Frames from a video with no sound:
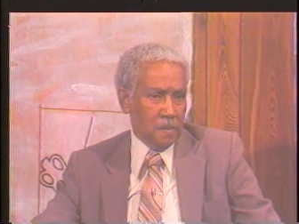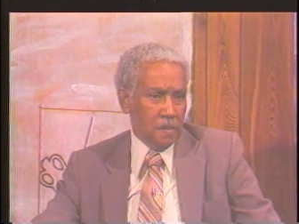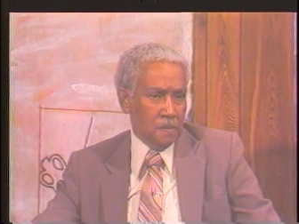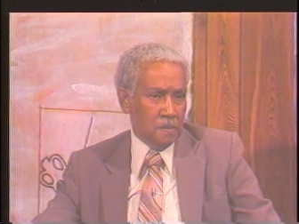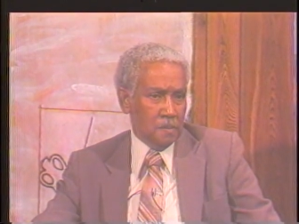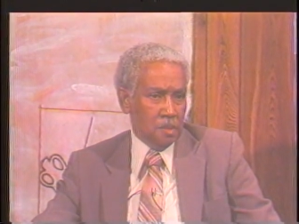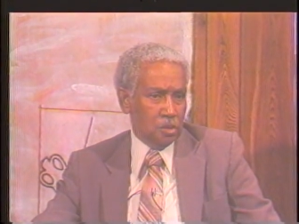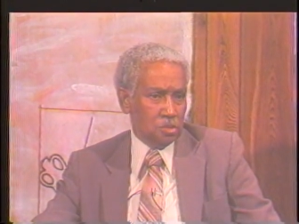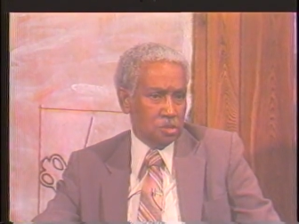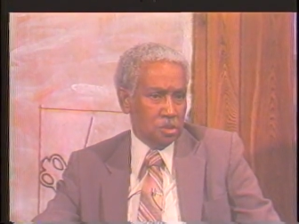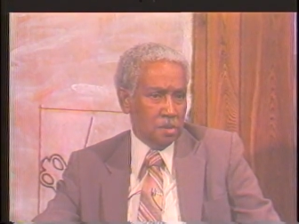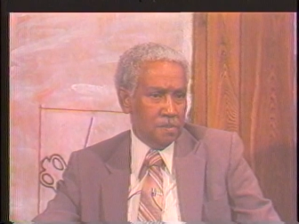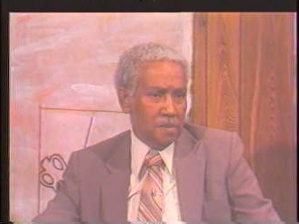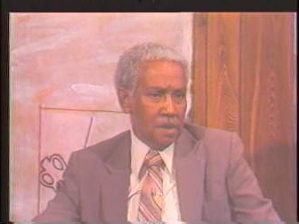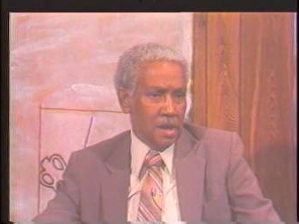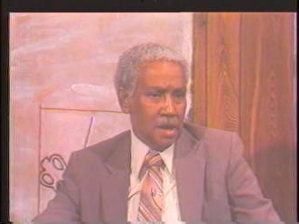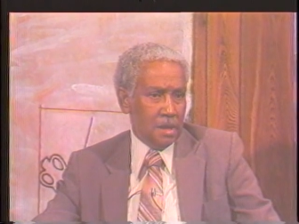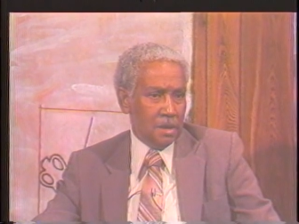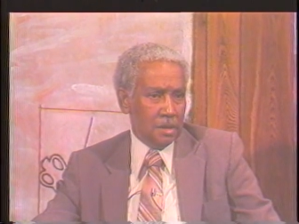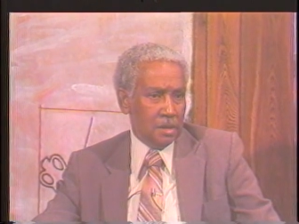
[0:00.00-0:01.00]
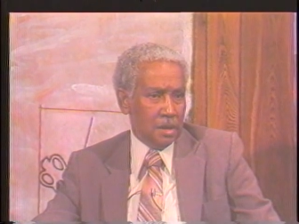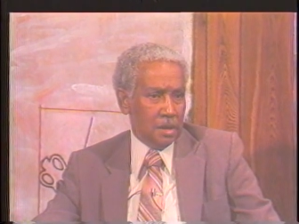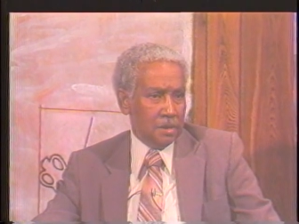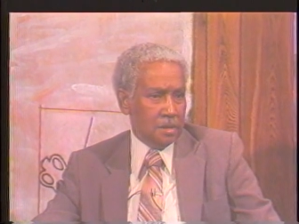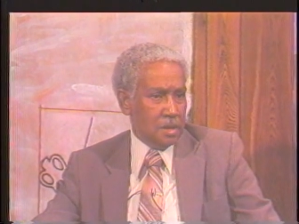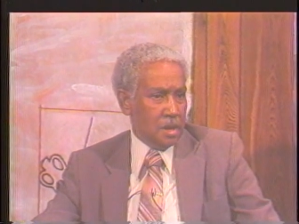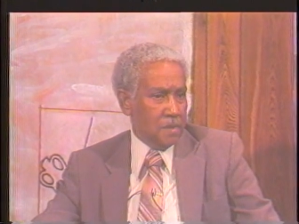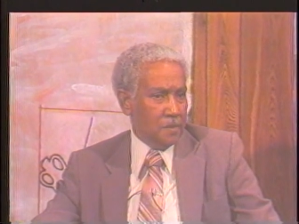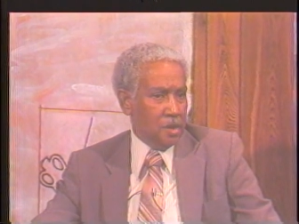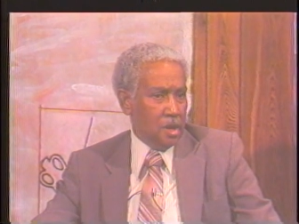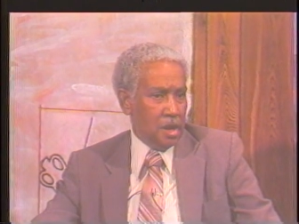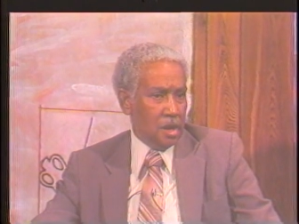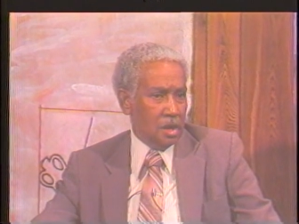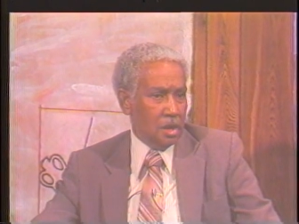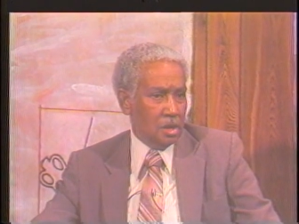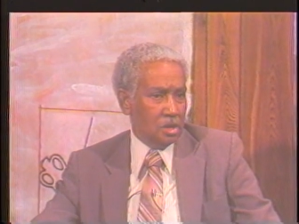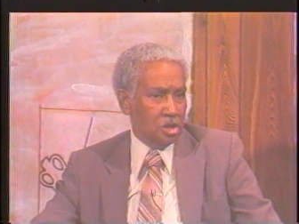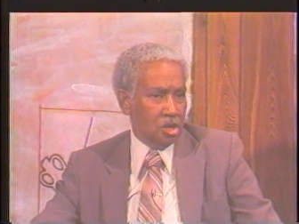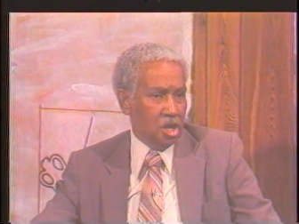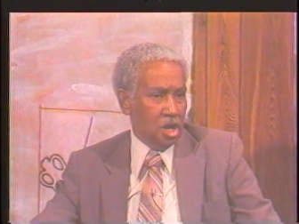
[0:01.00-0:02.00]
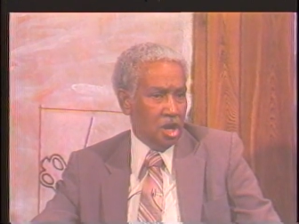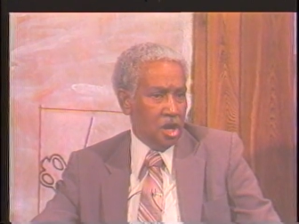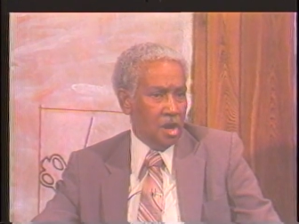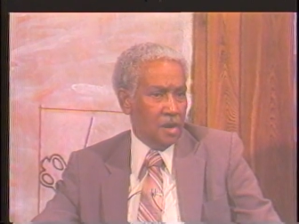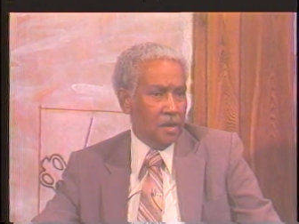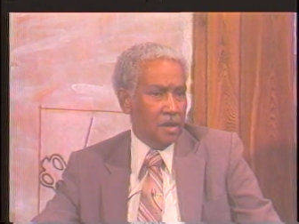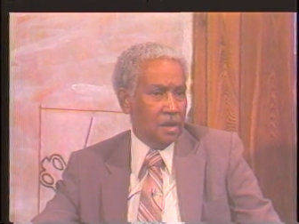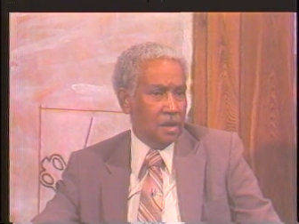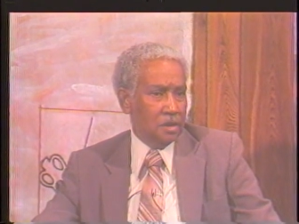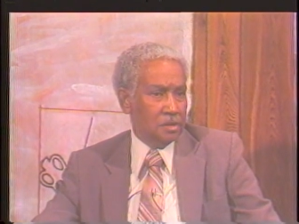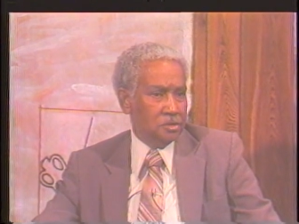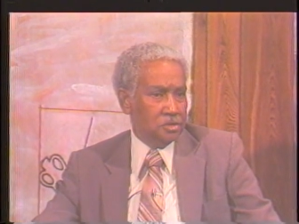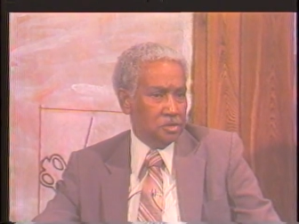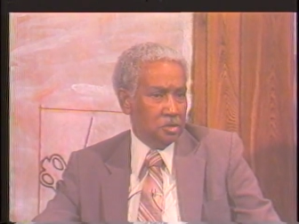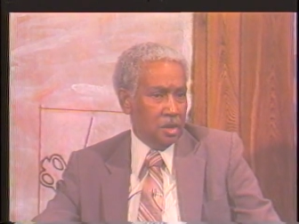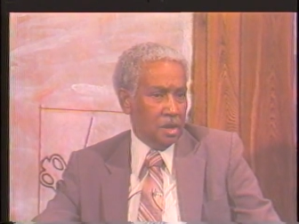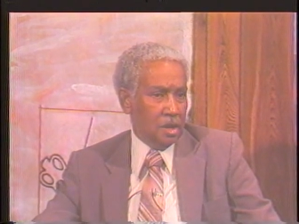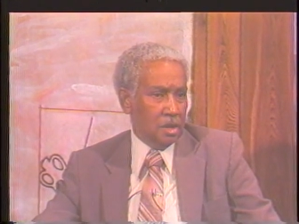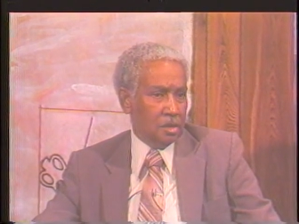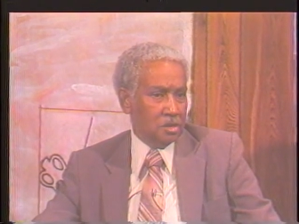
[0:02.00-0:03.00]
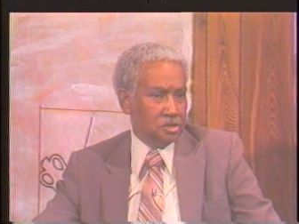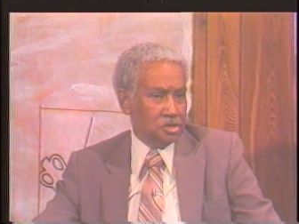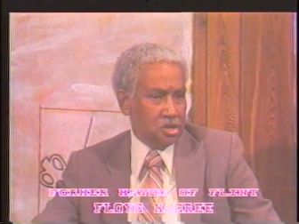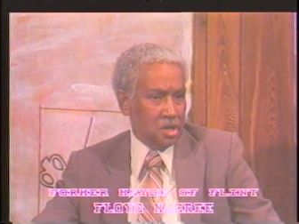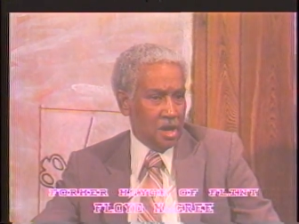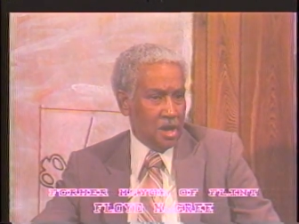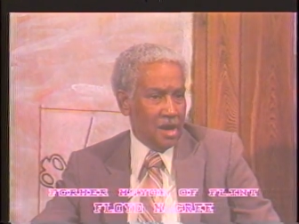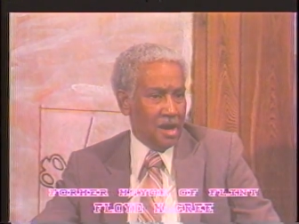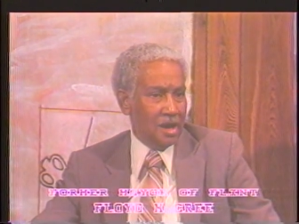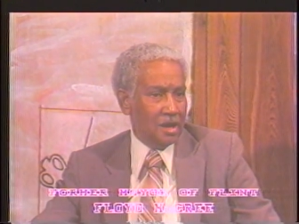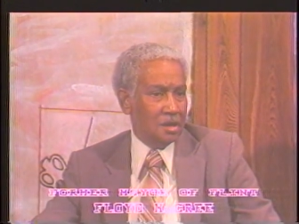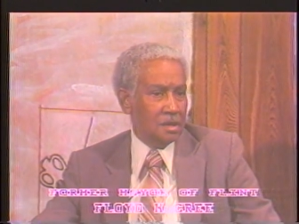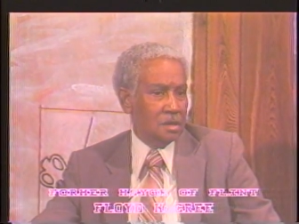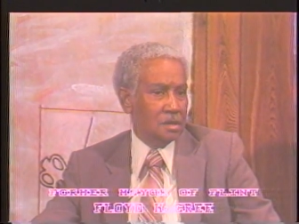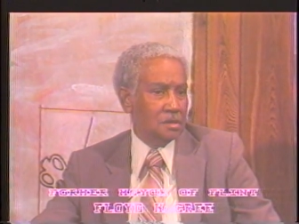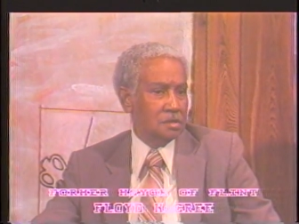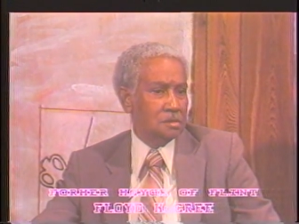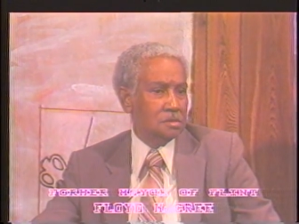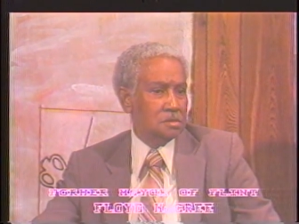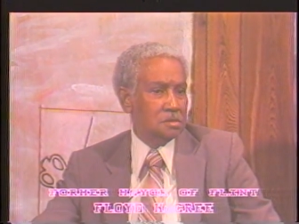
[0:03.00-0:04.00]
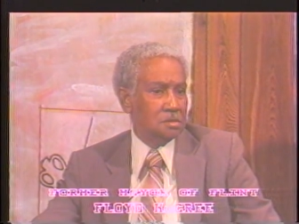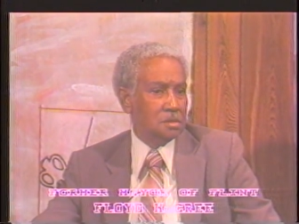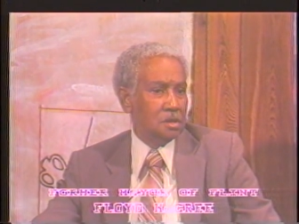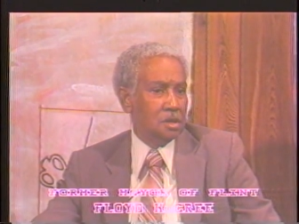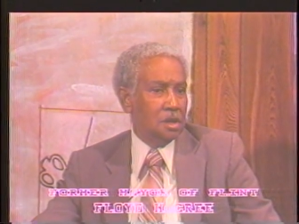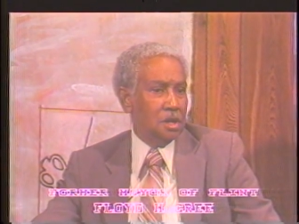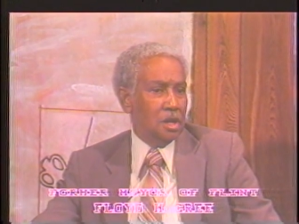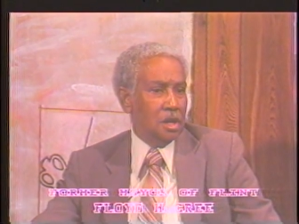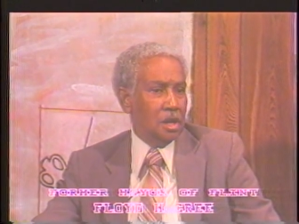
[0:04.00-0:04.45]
mostly black at that time. You had Hungarians, you had Italians,